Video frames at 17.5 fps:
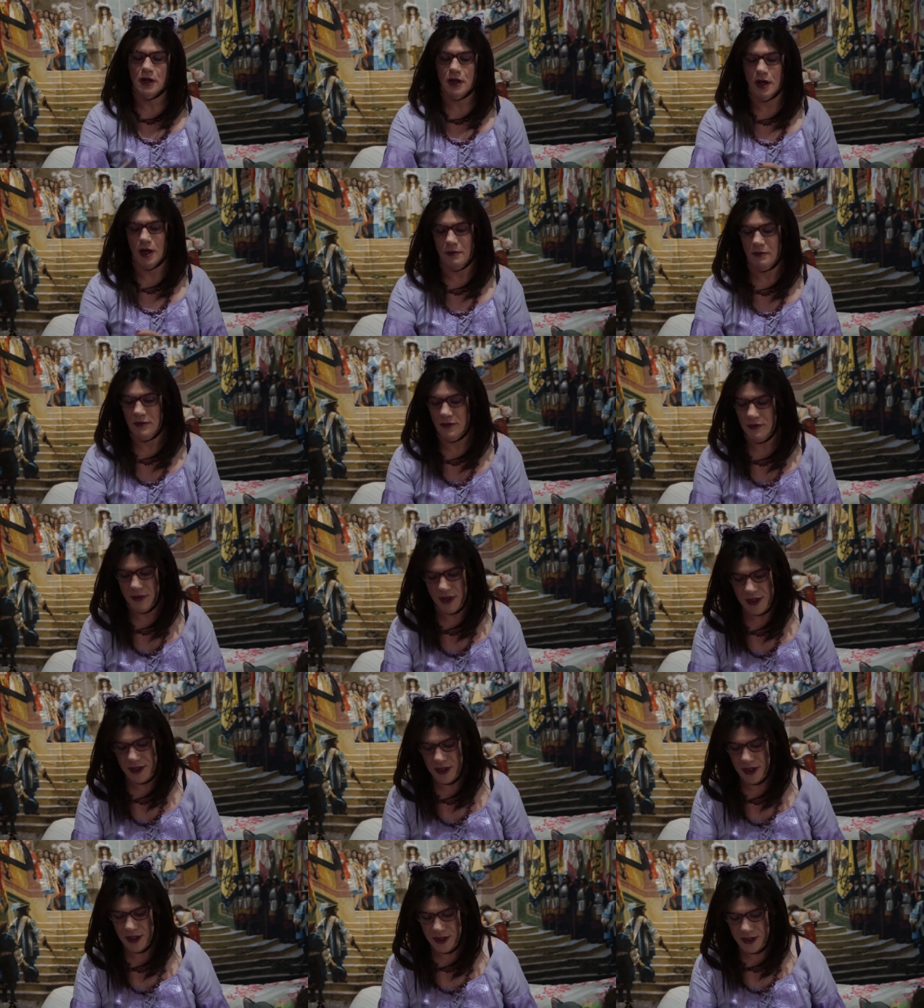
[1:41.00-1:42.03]
Um,
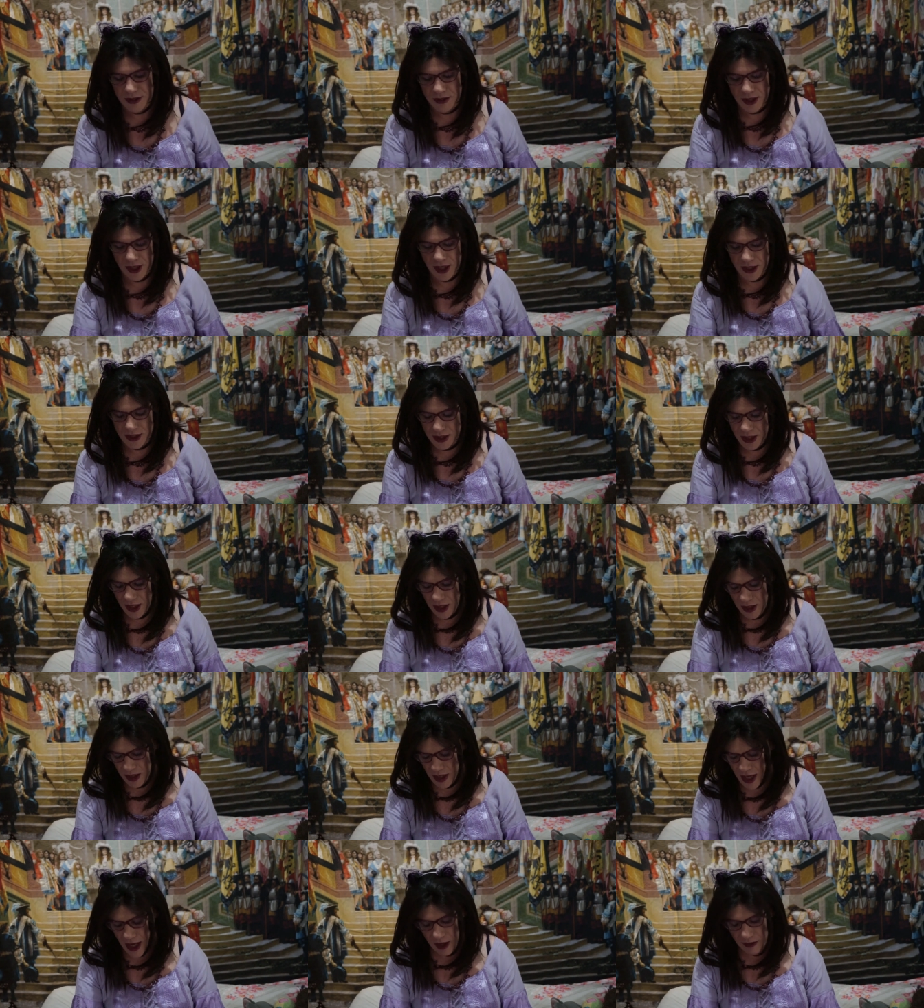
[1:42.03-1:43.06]
this is it.
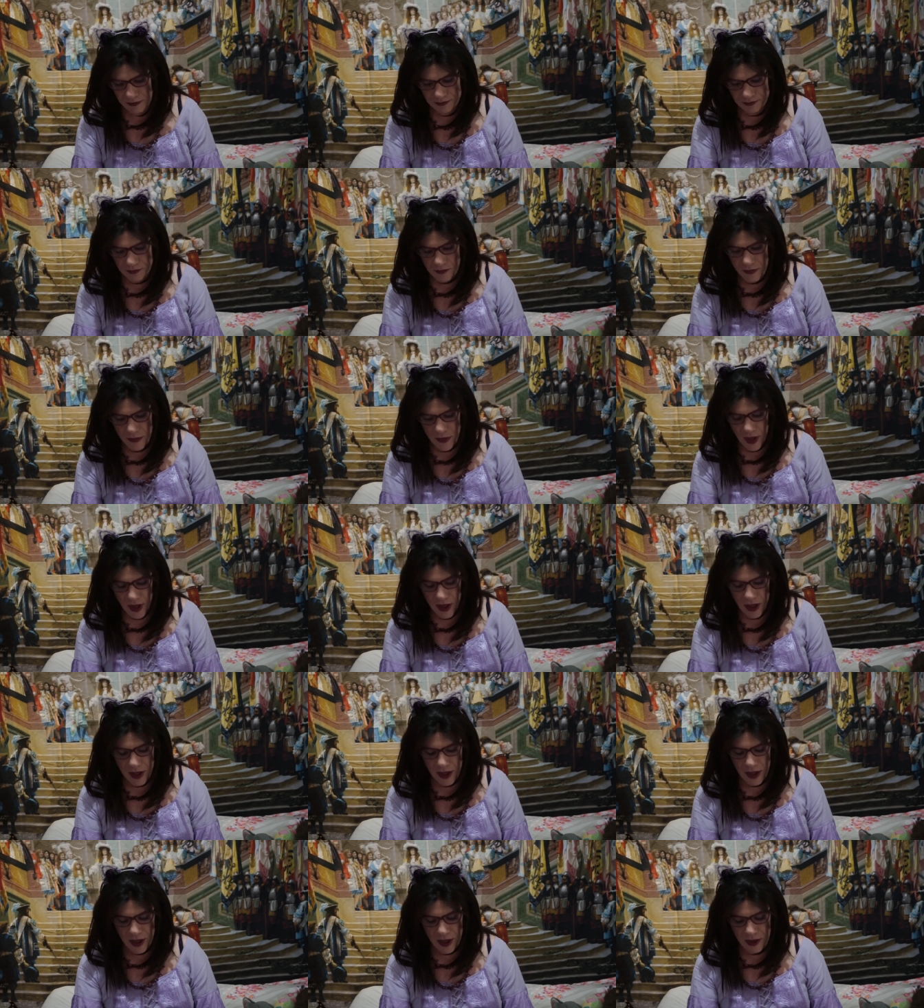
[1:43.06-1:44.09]
Now,
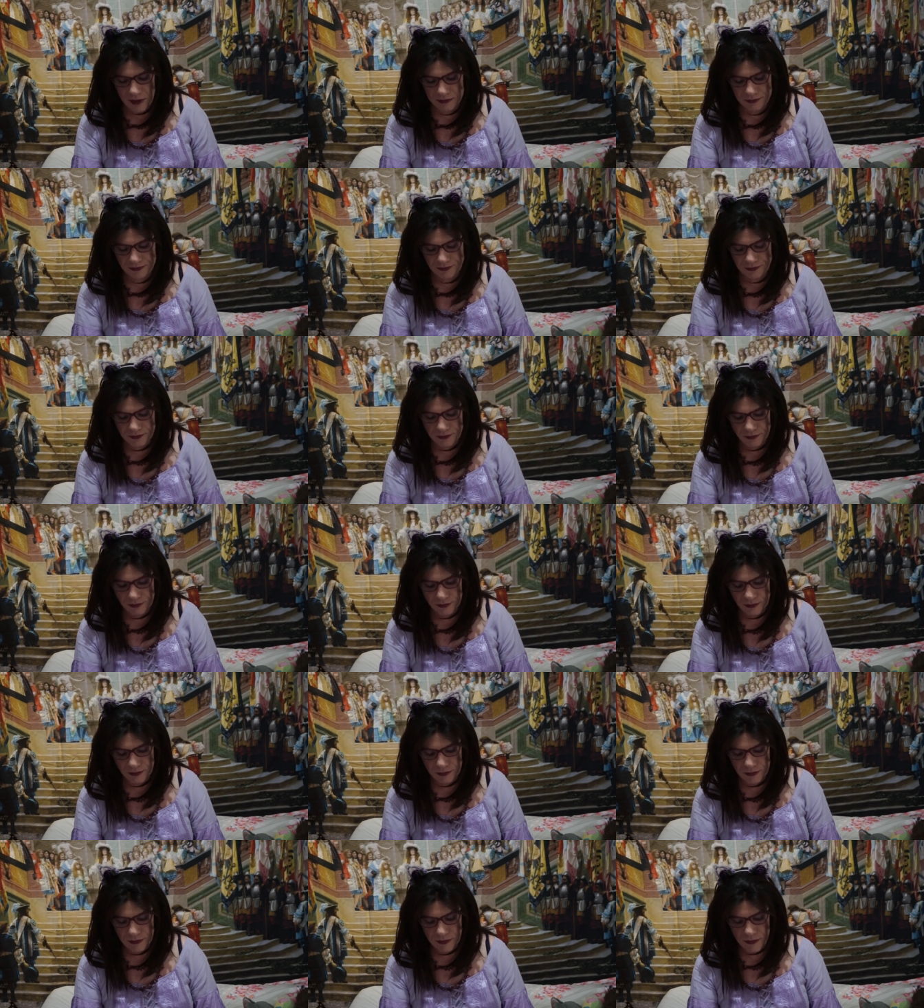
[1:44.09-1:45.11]
um,
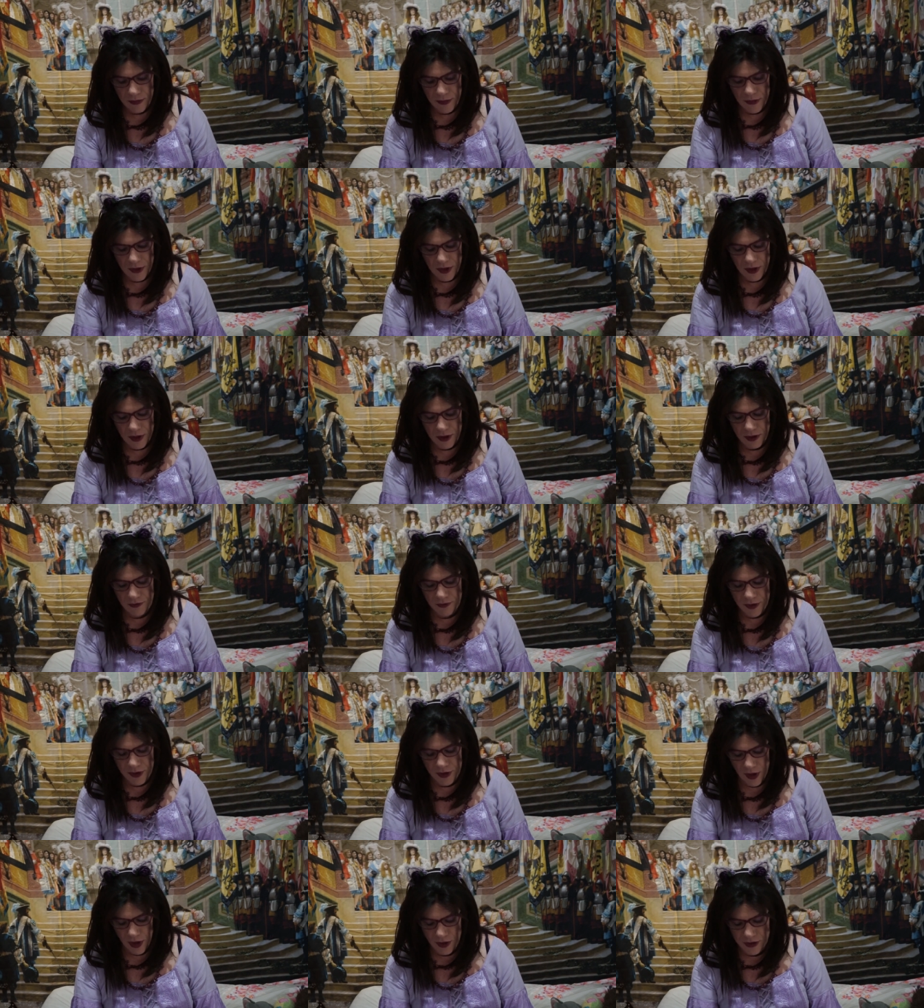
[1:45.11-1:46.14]
for
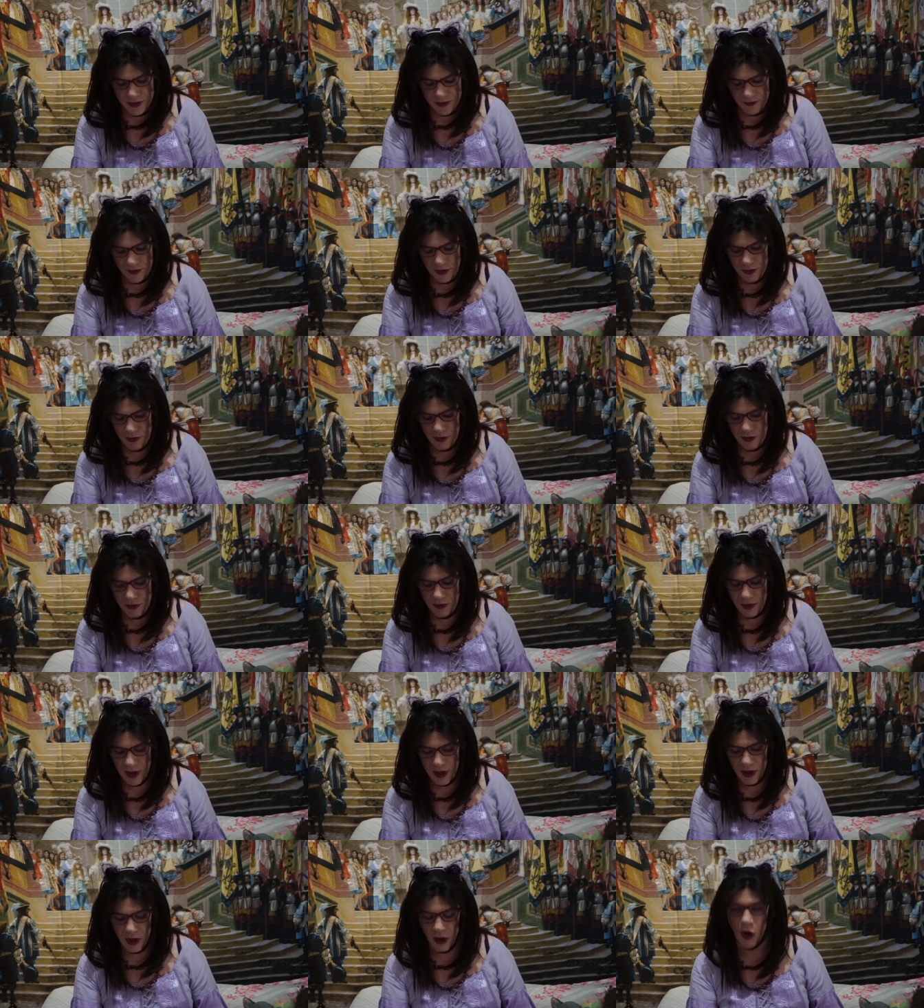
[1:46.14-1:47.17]
those of you who
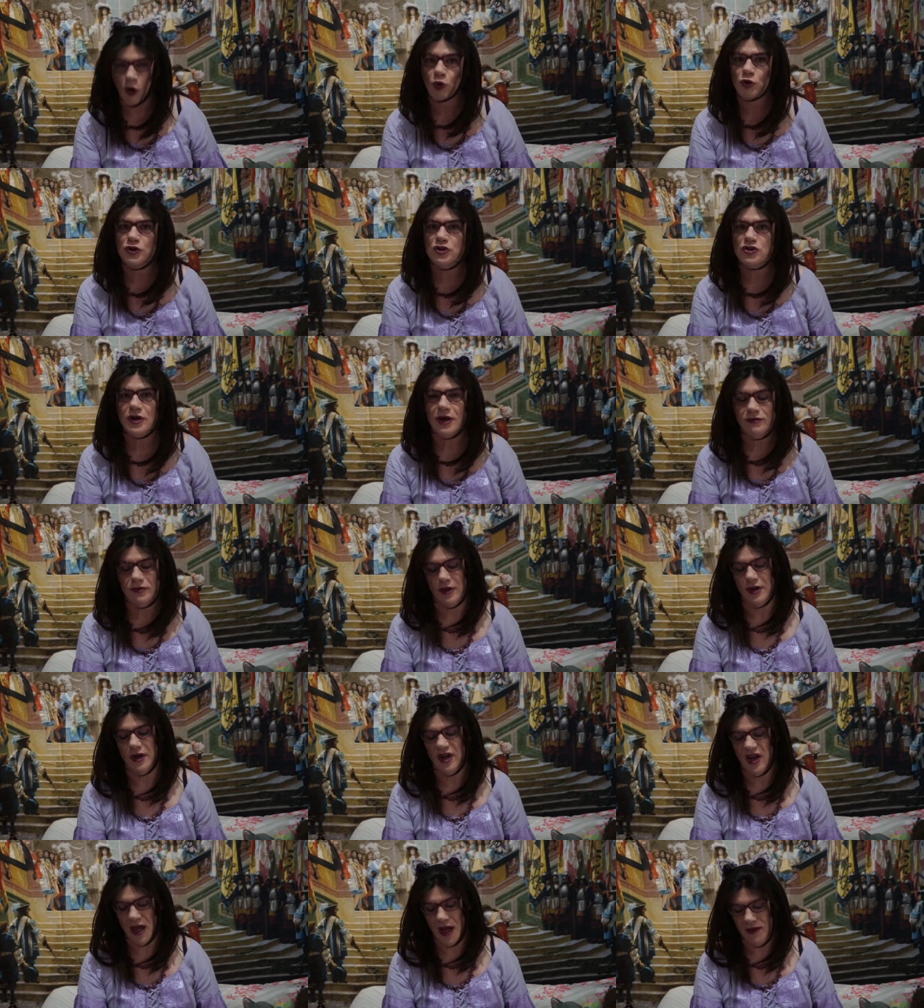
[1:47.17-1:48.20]
are old traveller
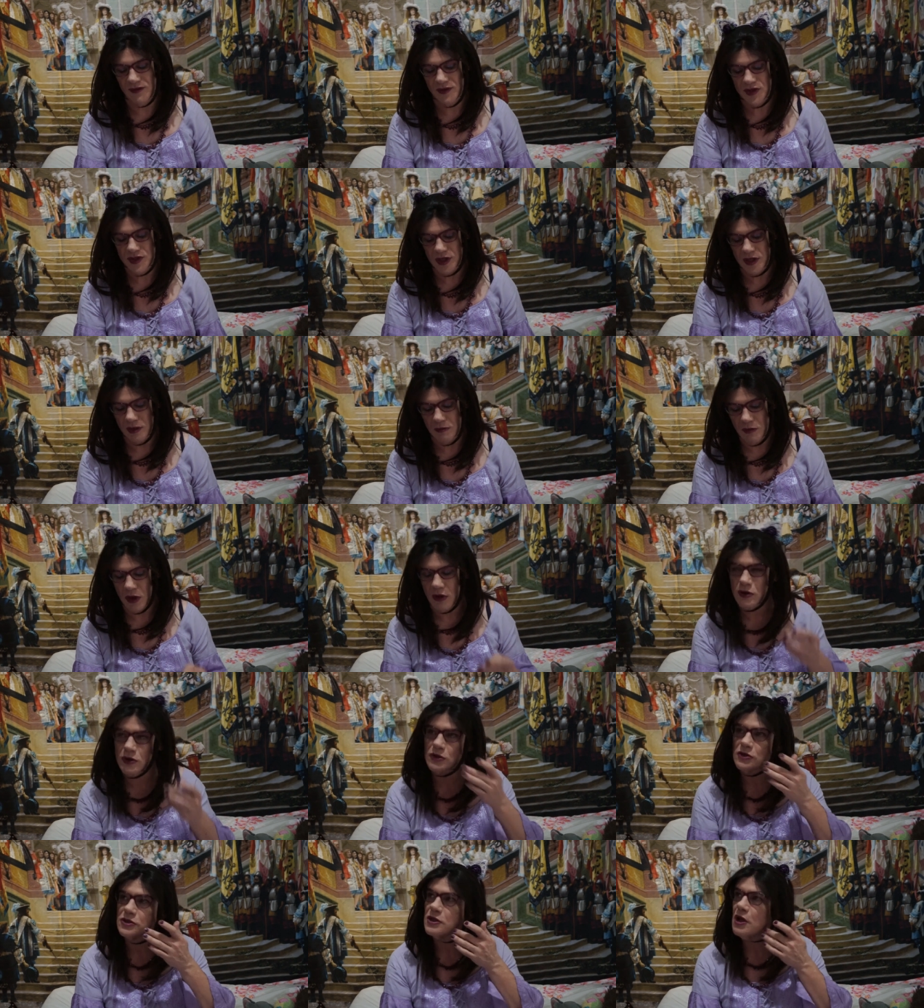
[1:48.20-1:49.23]
and haven't seen the
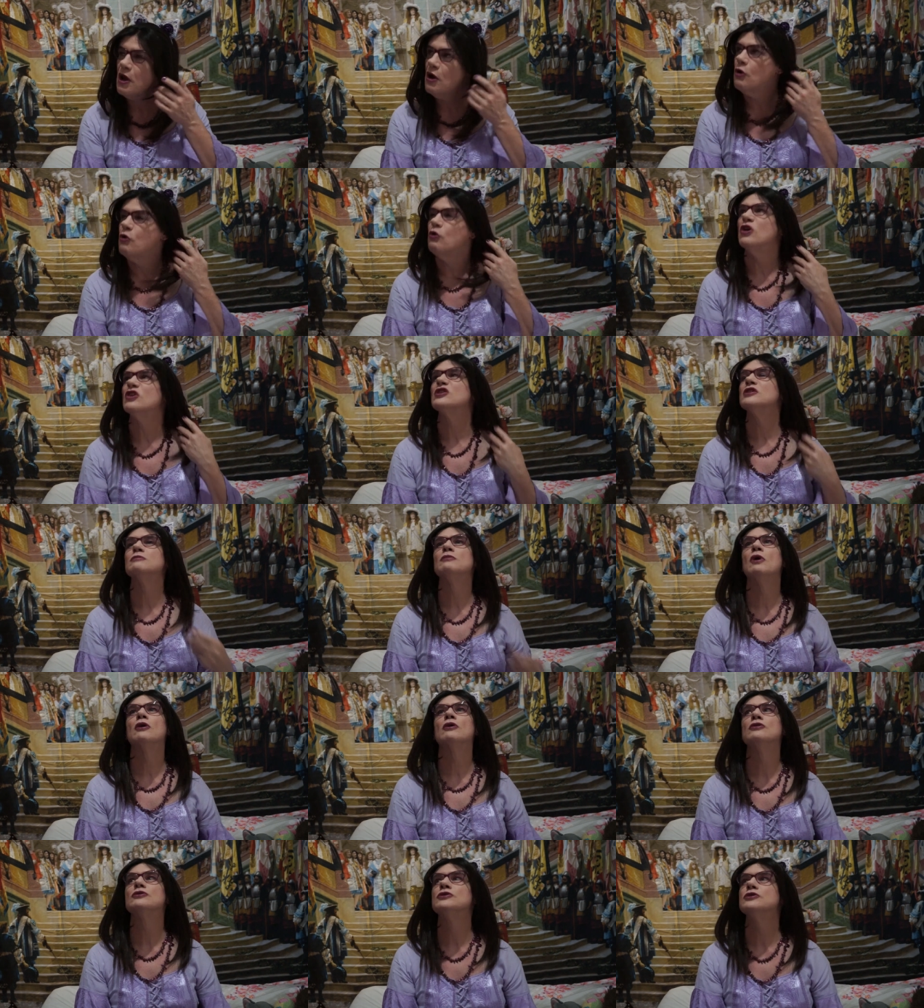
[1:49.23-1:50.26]
Mongoose, what does
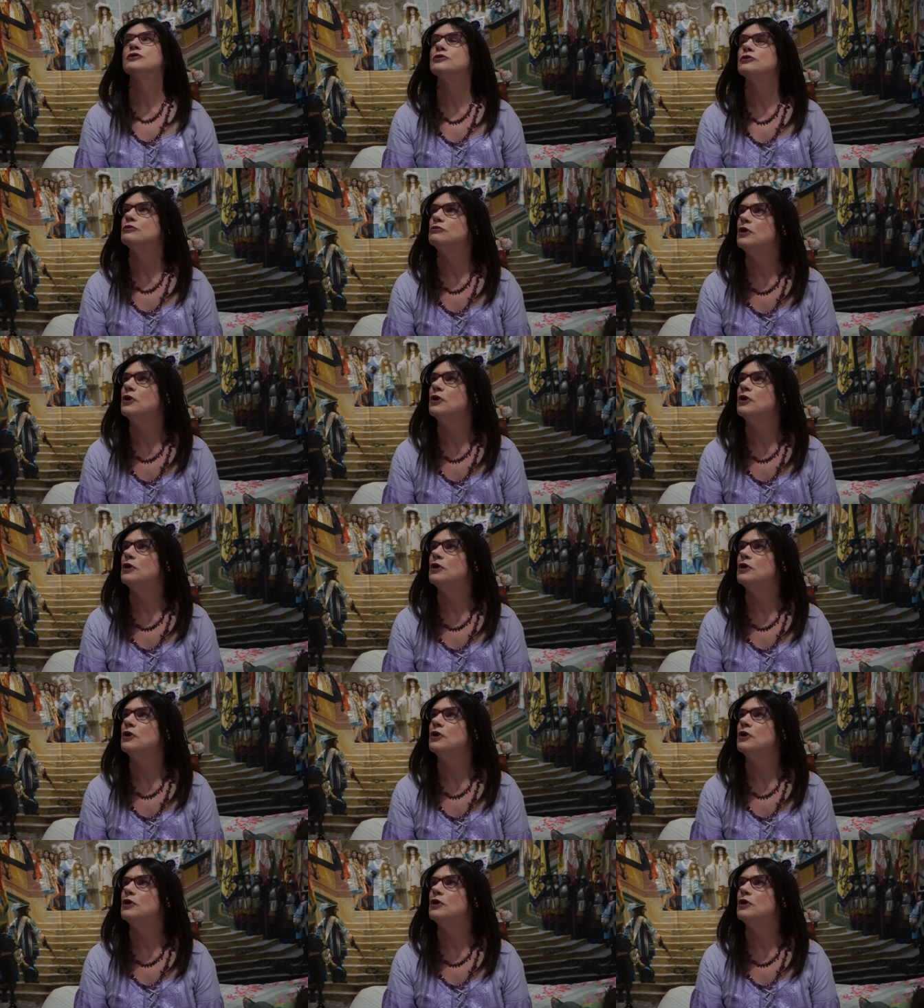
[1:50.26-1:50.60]
Mongoose do?